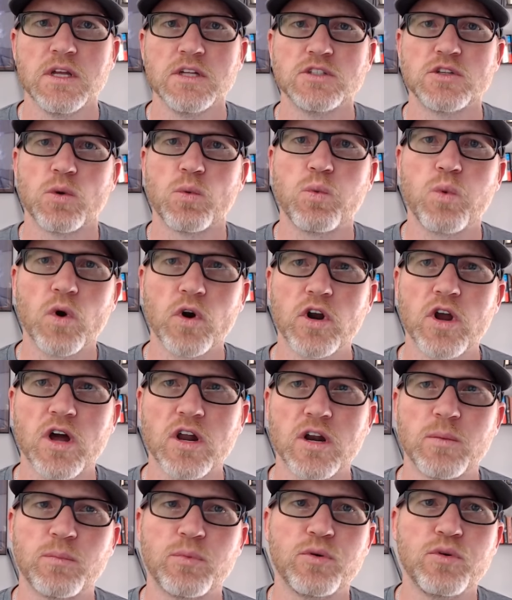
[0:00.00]
to work
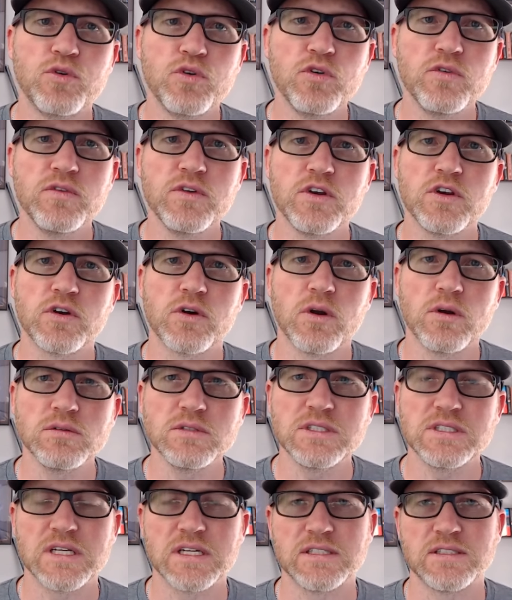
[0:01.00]
on improving your own
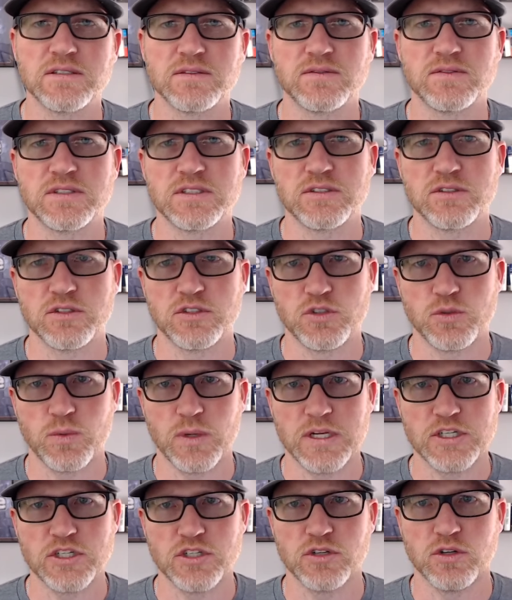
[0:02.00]
sense of
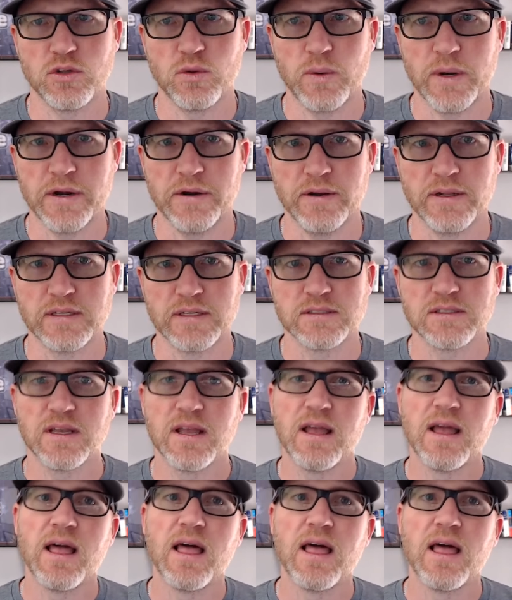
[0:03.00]
situational awareness.